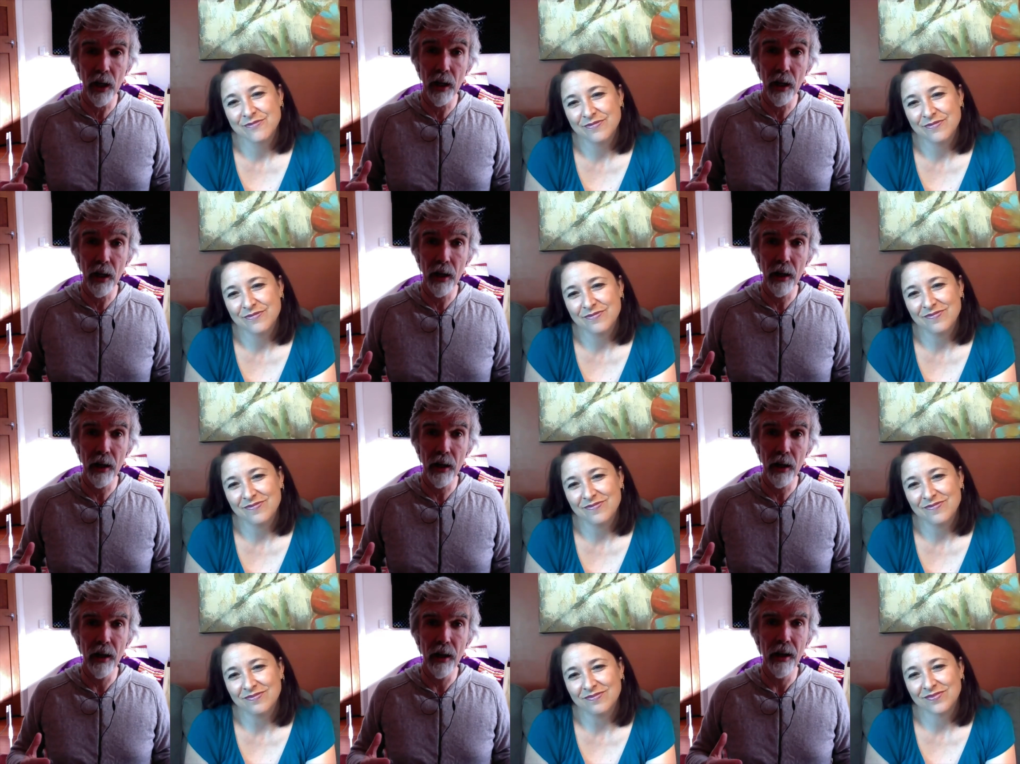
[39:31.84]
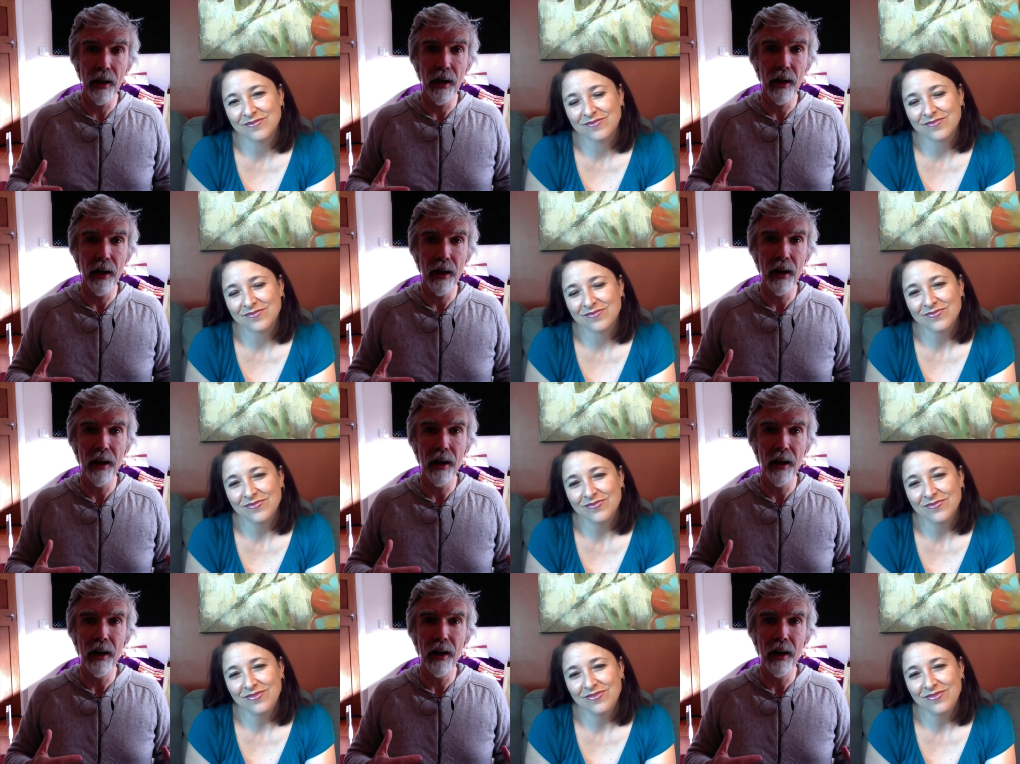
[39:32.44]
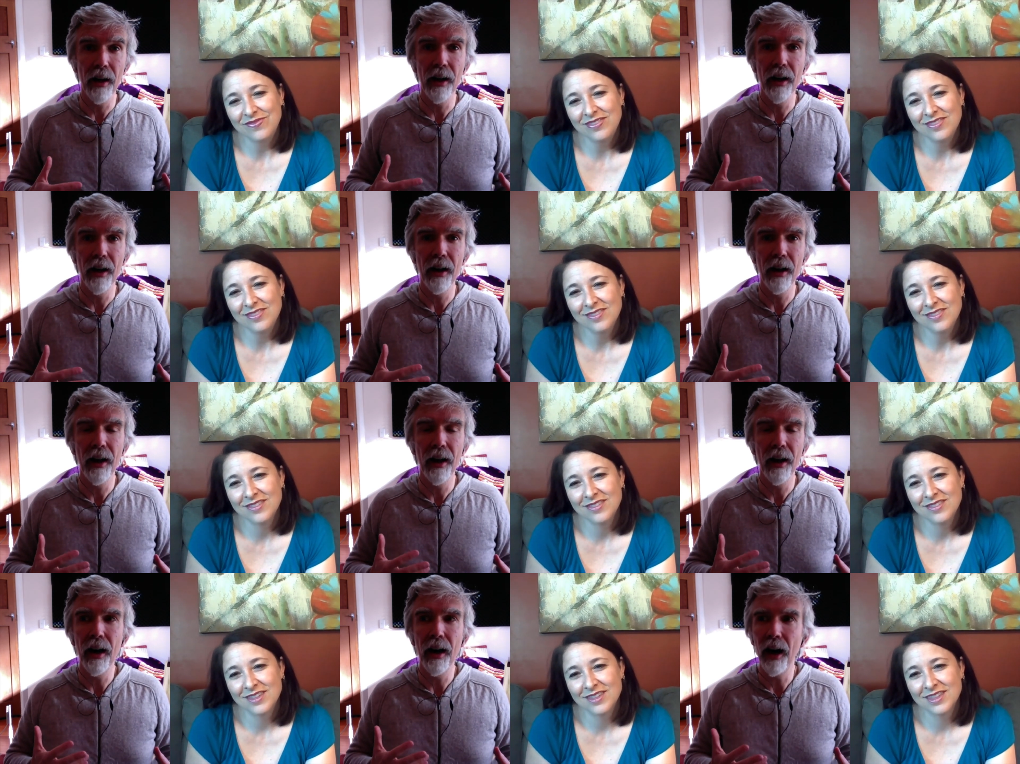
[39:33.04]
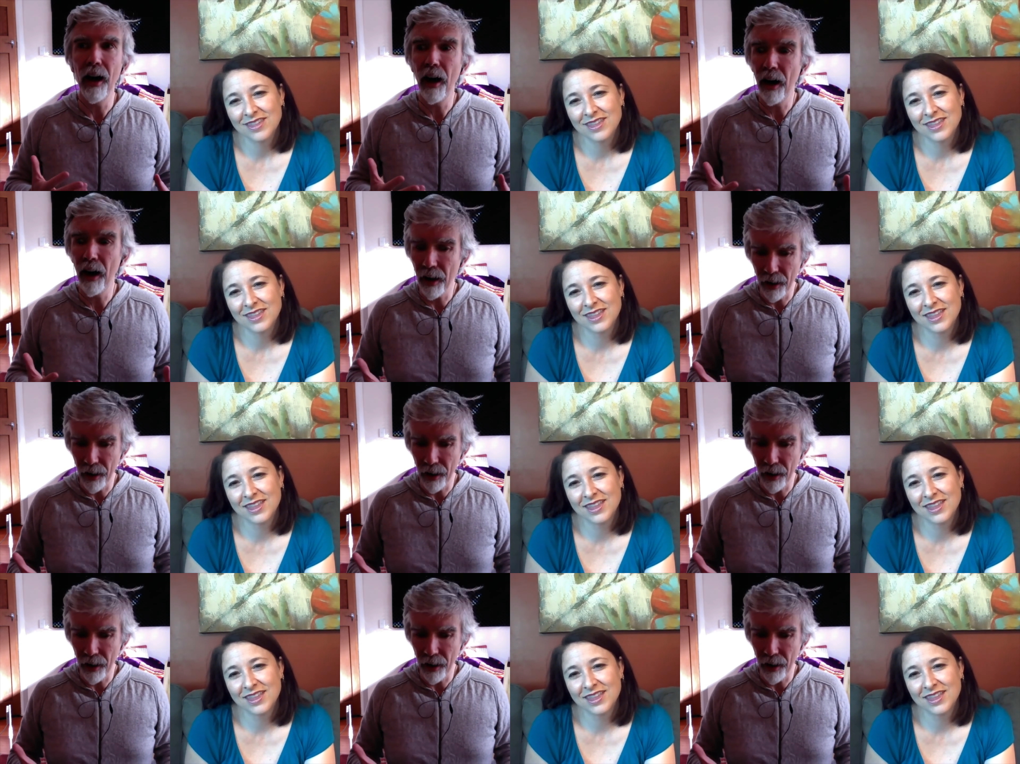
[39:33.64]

Nobody speaks.